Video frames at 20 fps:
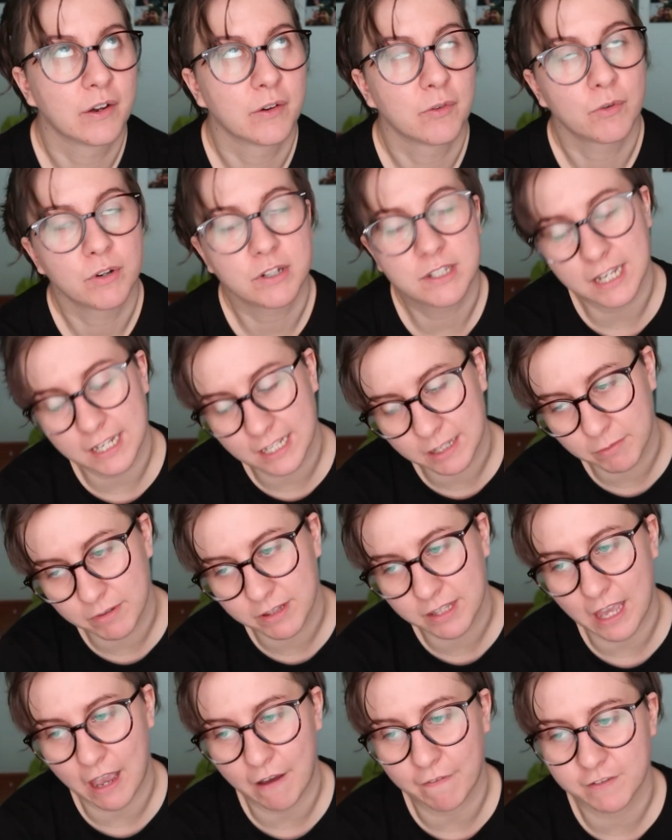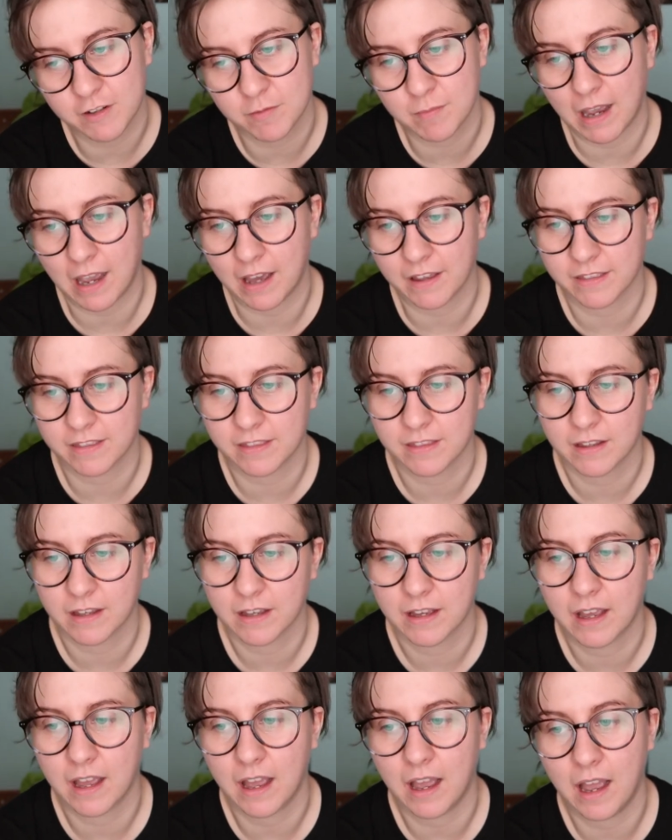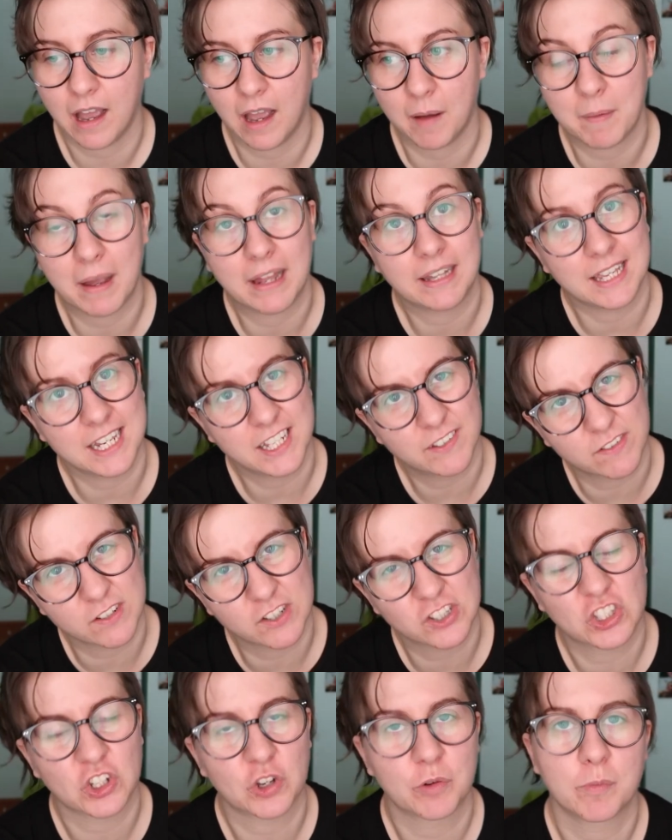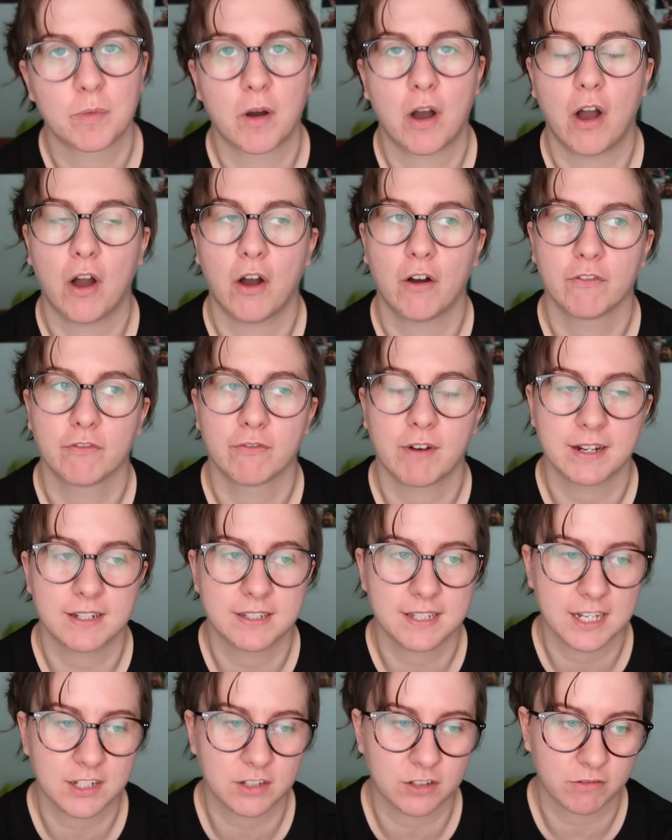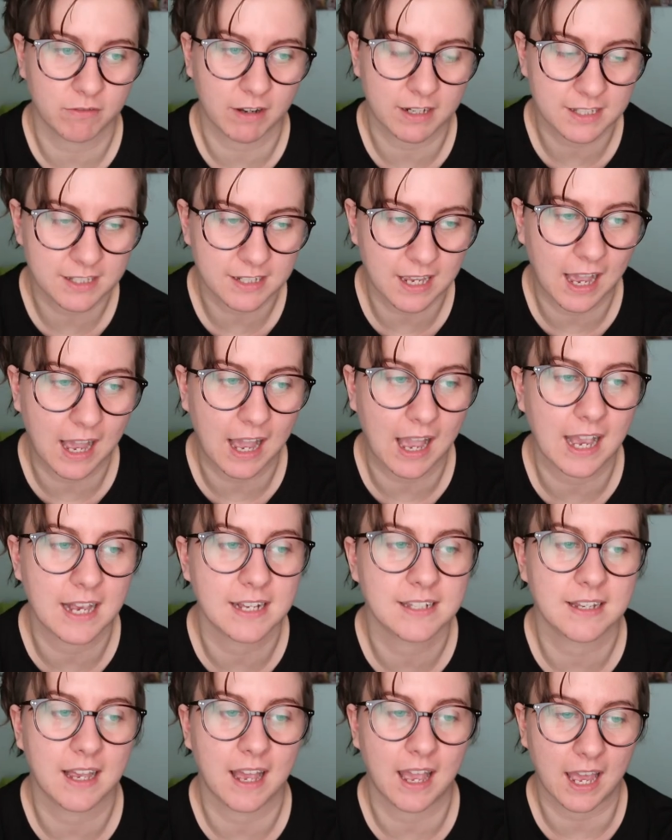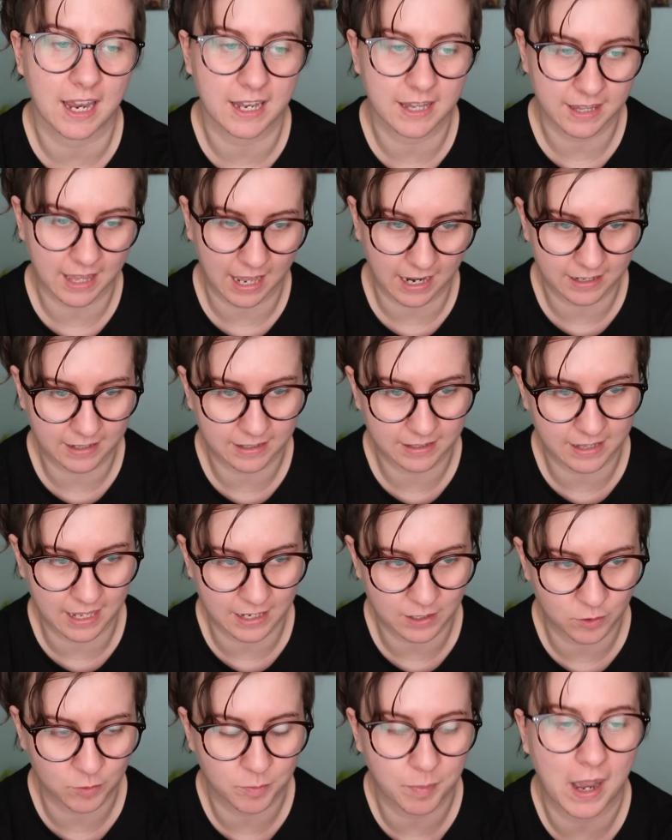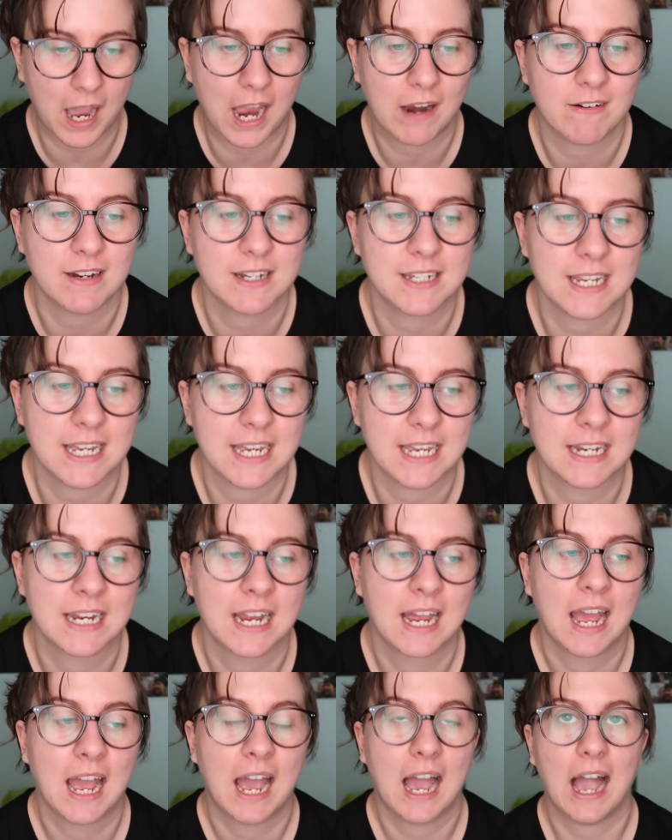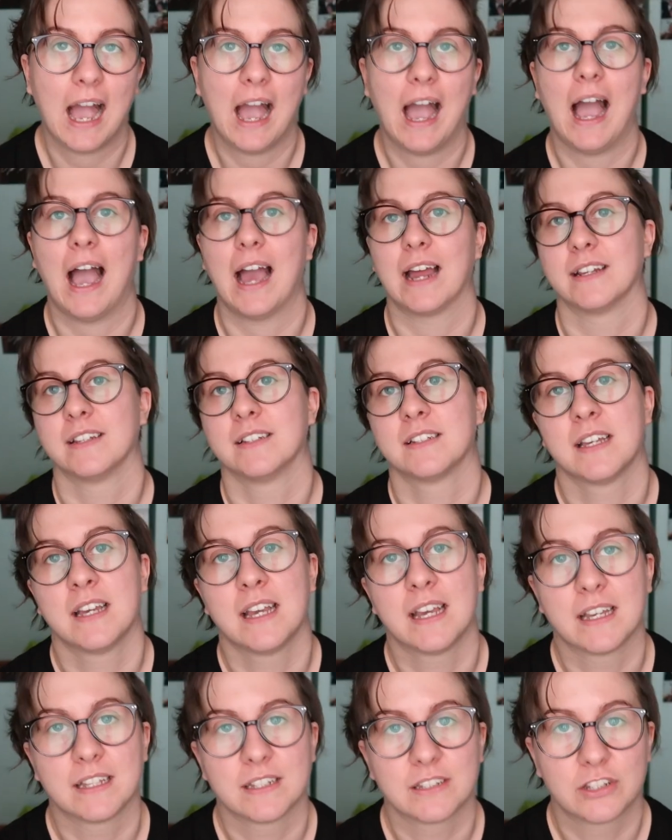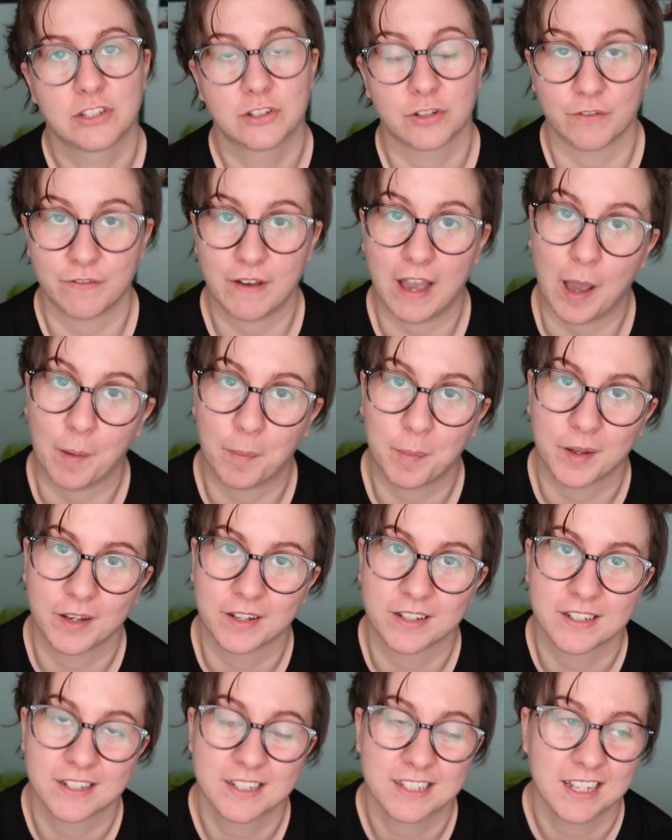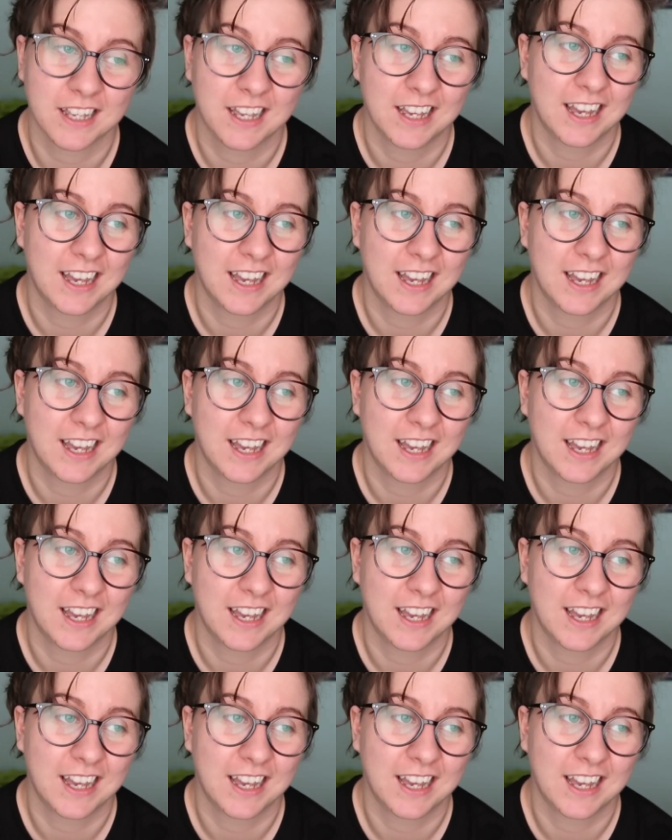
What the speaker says: we're dealing with the aftermath, at least for some of Red Seas Under Red Skies, and then they do pirating and stuff happens,